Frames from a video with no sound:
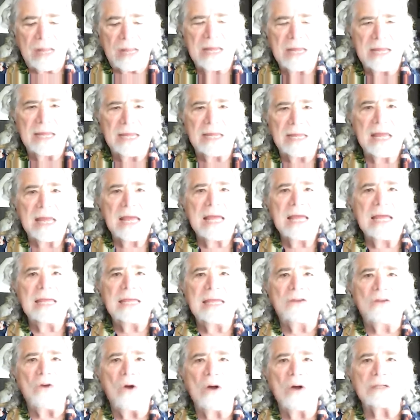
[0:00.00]
he
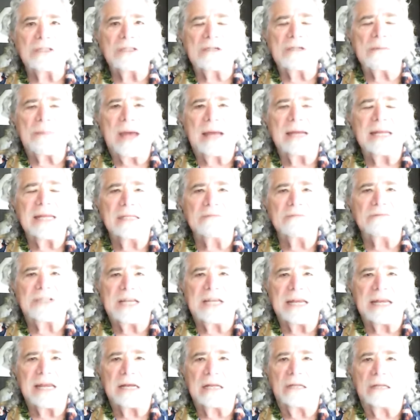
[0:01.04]
he talks about he
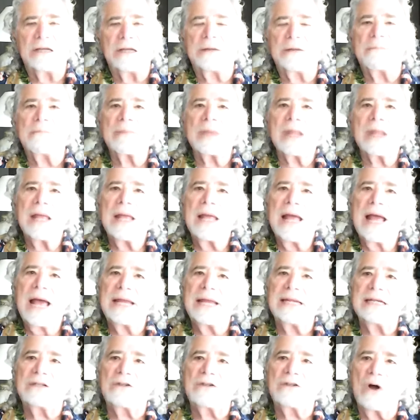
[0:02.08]
lives in Italy,
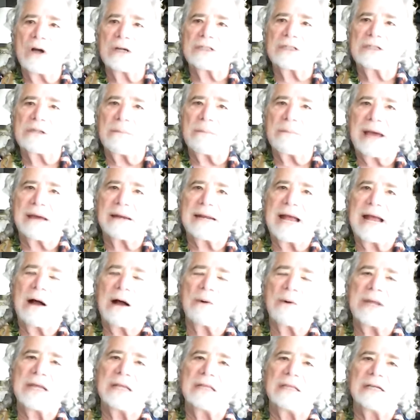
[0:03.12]
and he talks about
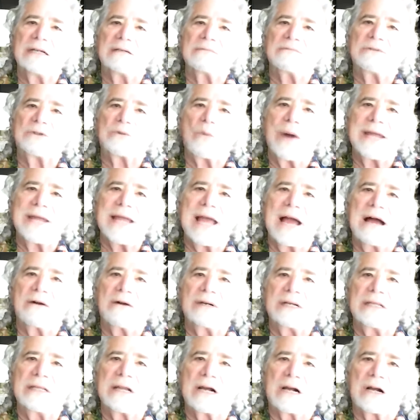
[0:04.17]
how he lives way
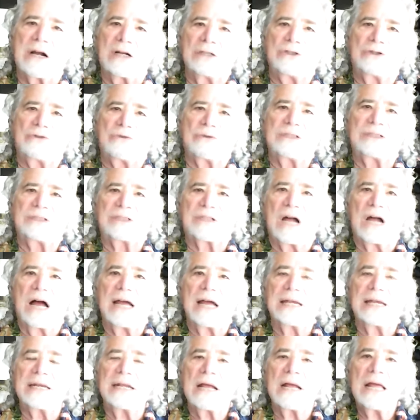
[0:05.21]
out in the
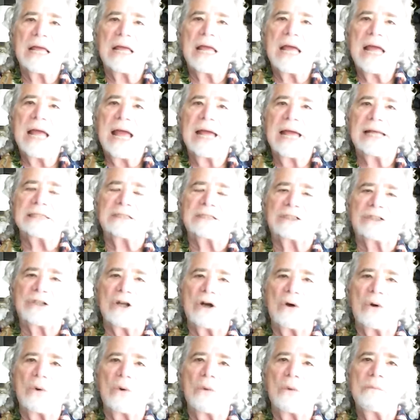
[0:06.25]
countryside, and
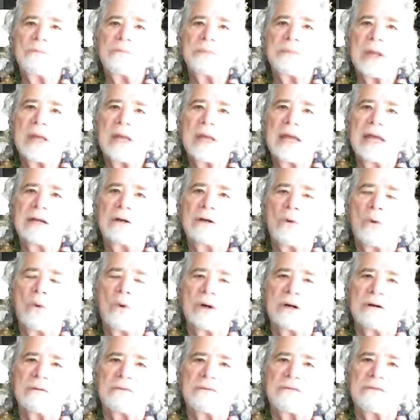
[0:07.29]
so in
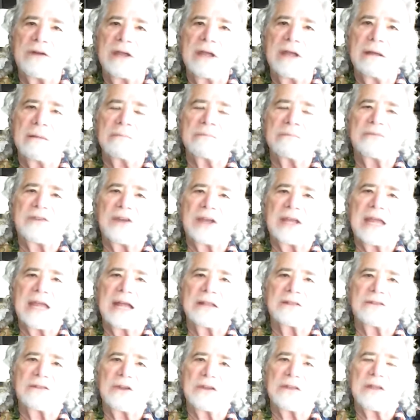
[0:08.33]
order for him to
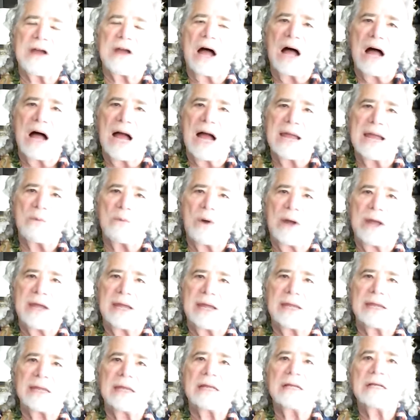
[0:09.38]
get to the
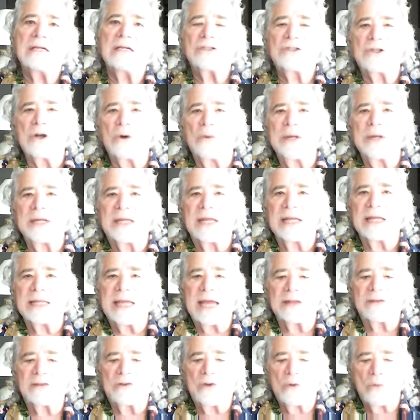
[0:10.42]
highway so he can
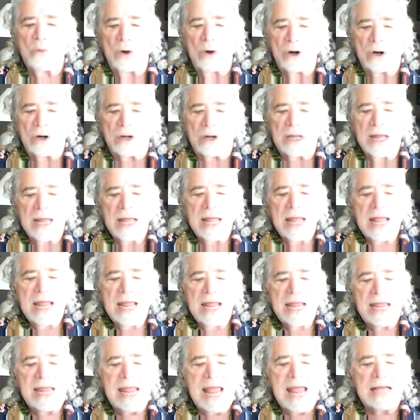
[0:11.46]
get to work,
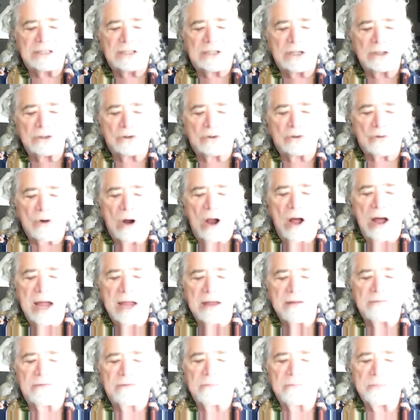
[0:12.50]
he has to
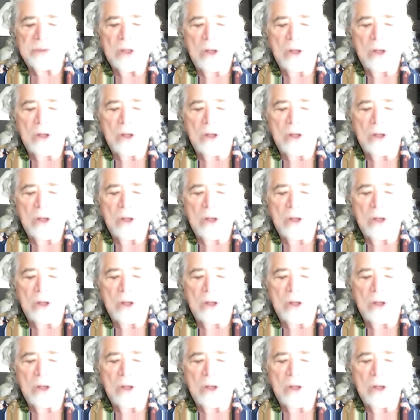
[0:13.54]
drive